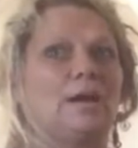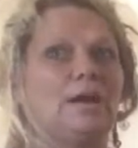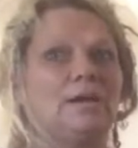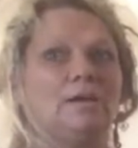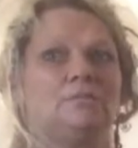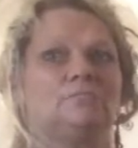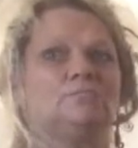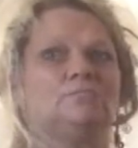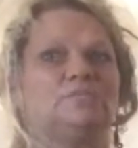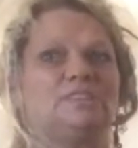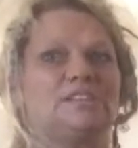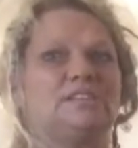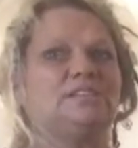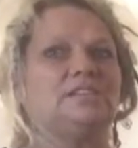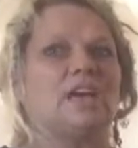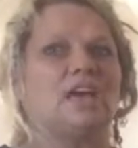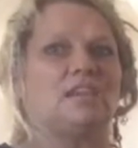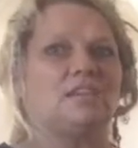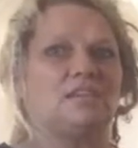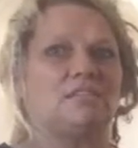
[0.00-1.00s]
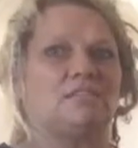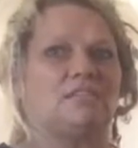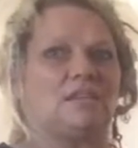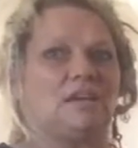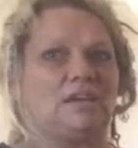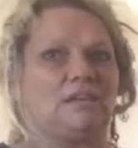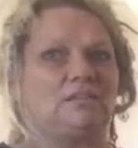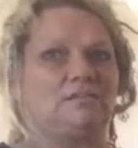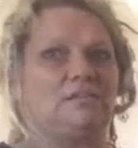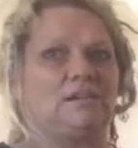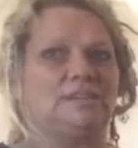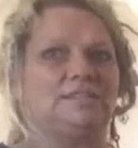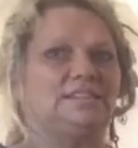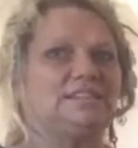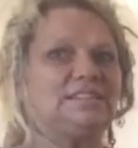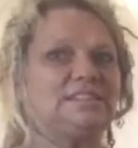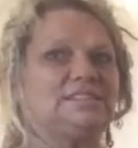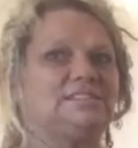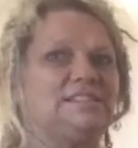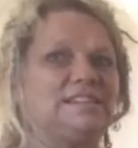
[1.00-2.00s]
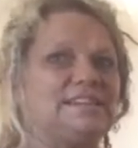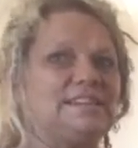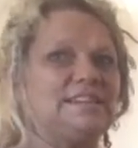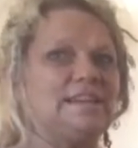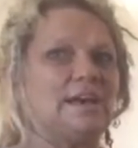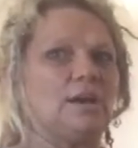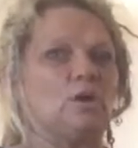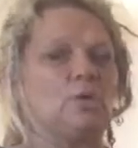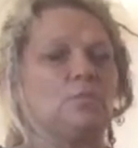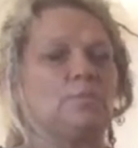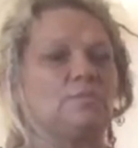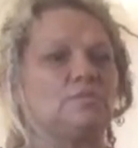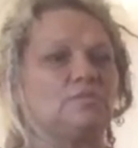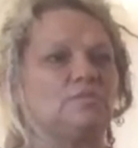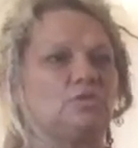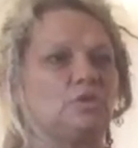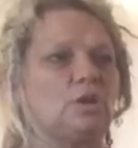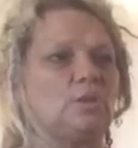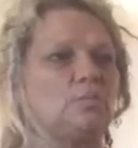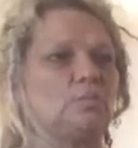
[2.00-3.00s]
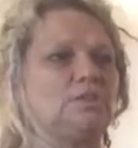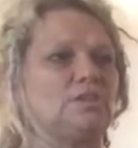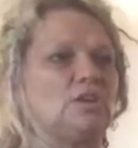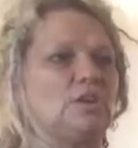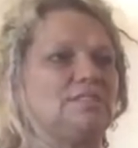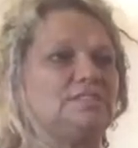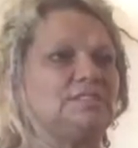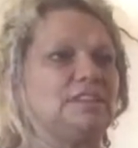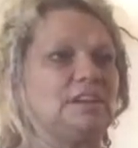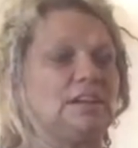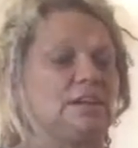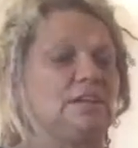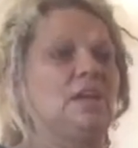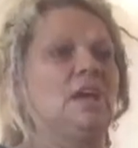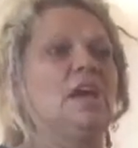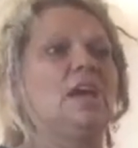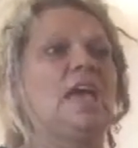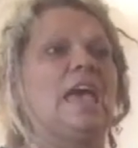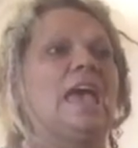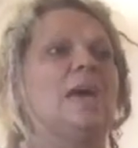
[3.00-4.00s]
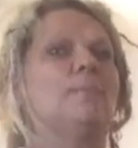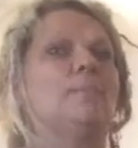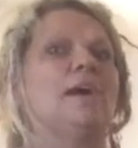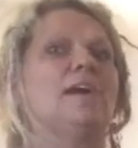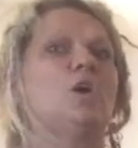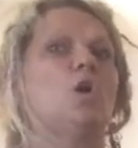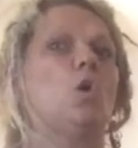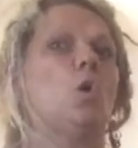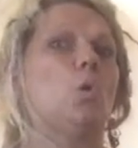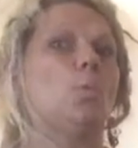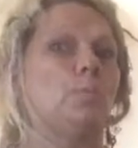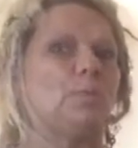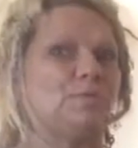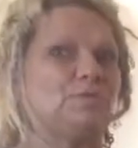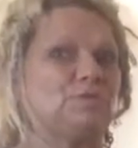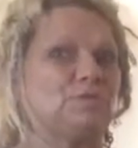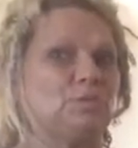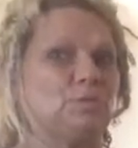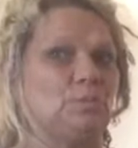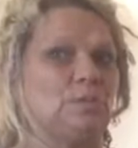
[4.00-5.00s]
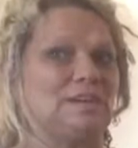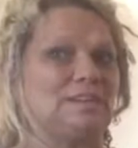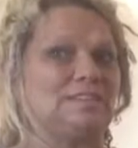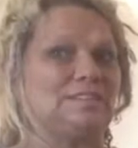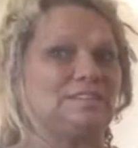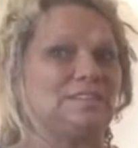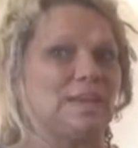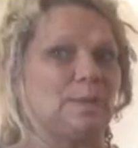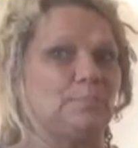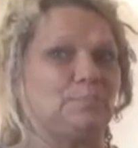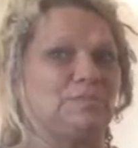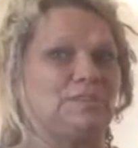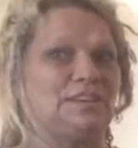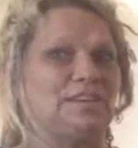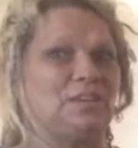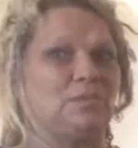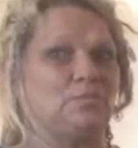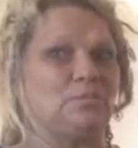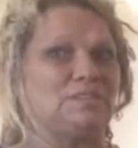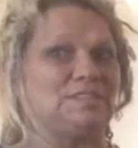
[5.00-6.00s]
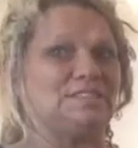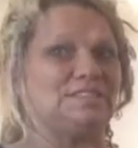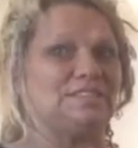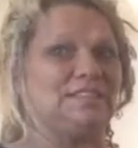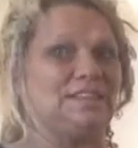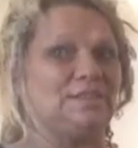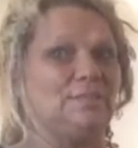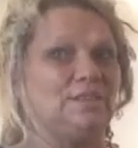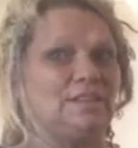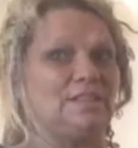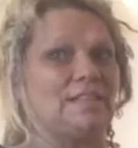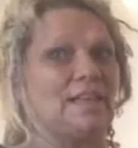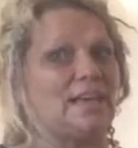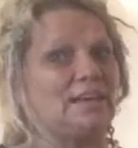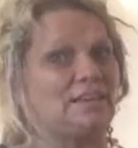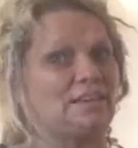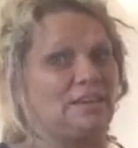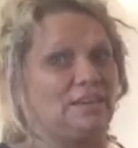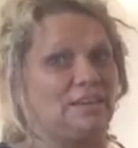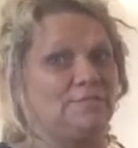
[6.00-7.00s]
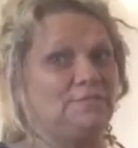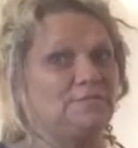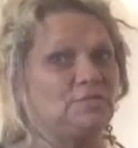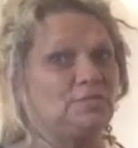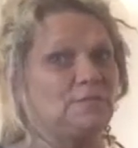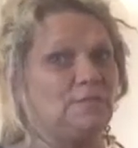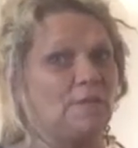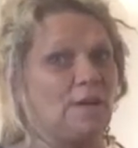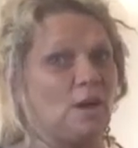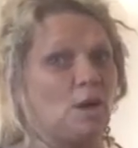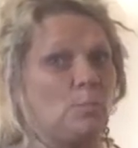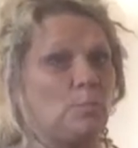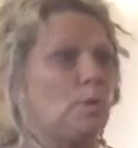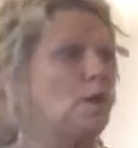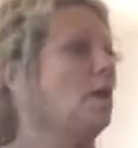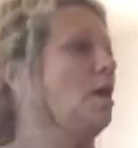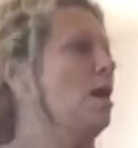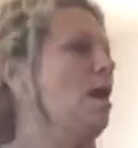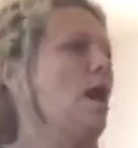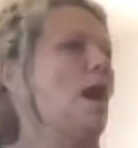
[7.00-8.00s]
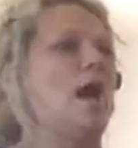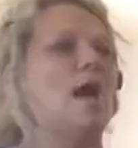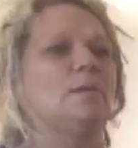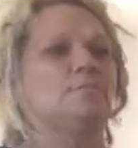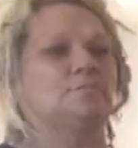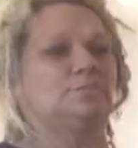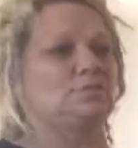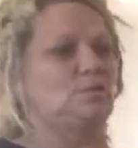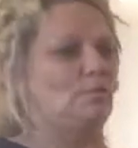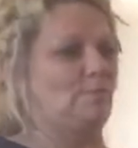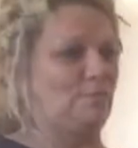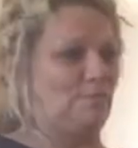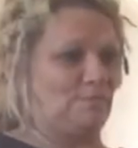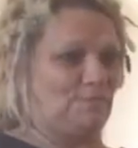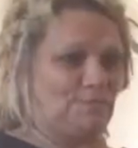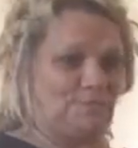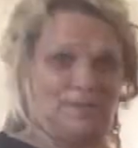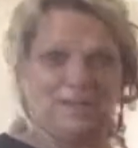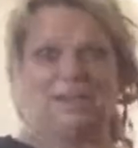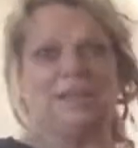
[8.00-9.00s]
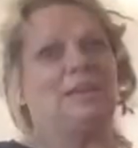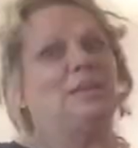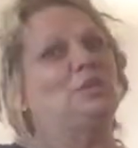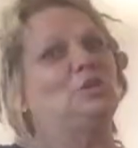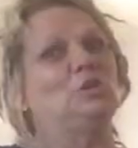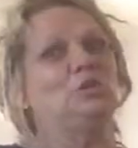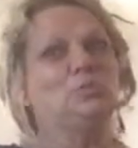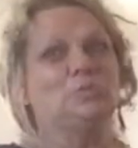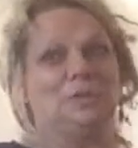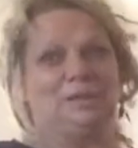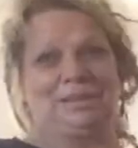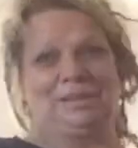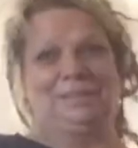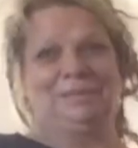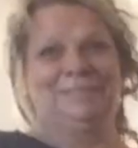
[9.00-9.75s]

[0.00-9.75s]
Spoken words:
I don't need anything. I didn't need help. The job would have got done. Am I open to accepting and receiving that gift of help? Absolutely.